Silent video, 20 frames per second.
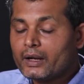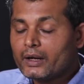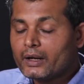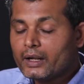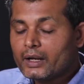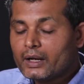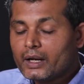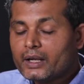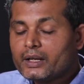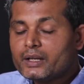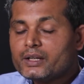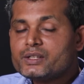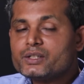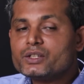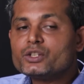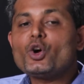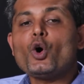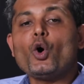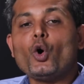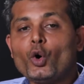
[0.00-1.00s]

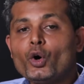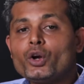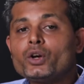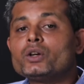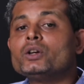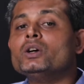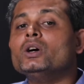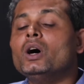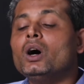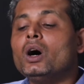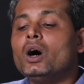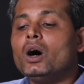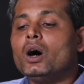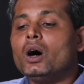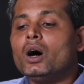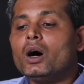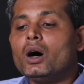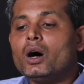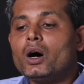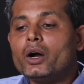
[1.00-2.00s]
declination or
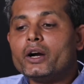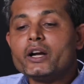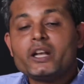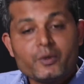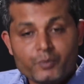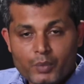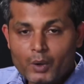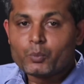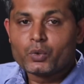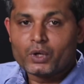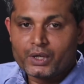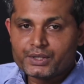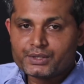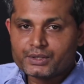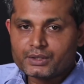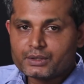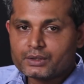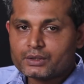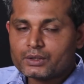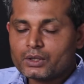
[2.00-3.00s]

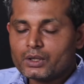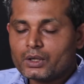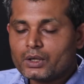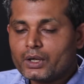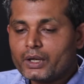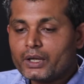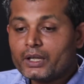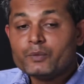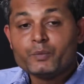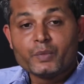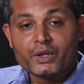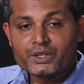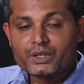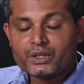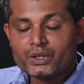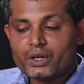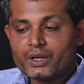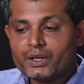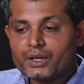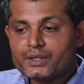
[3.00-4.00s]
depopulation in present
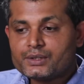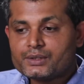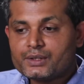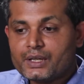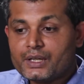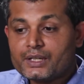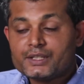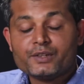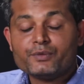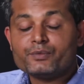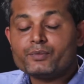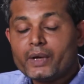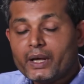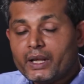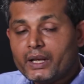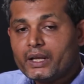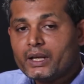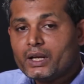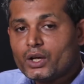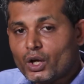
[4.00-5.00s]
context. It's a
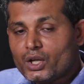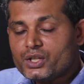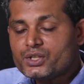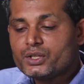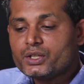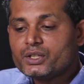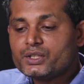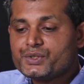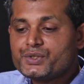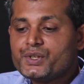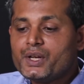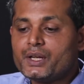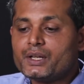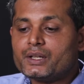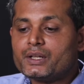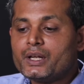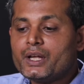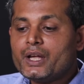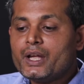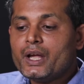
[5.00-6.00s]
very constant state.
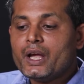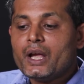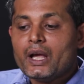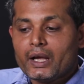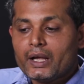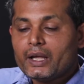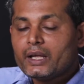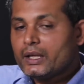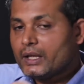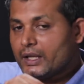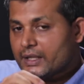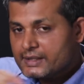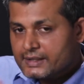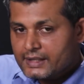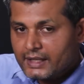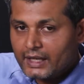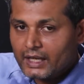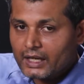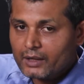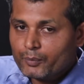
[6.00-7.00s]
A
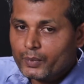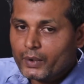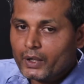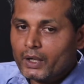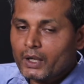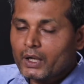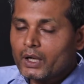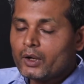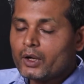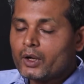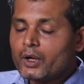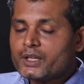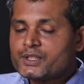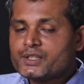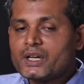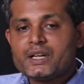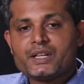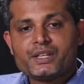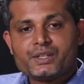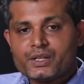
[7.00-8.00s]
single
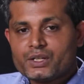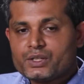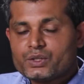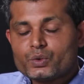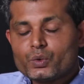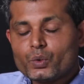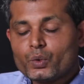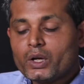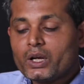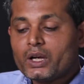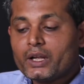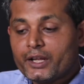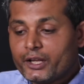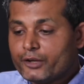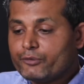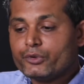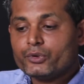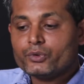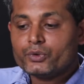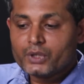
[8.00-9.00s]
statistics will
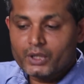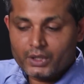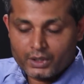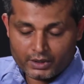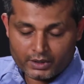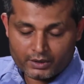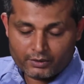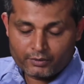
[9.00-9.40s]
give you the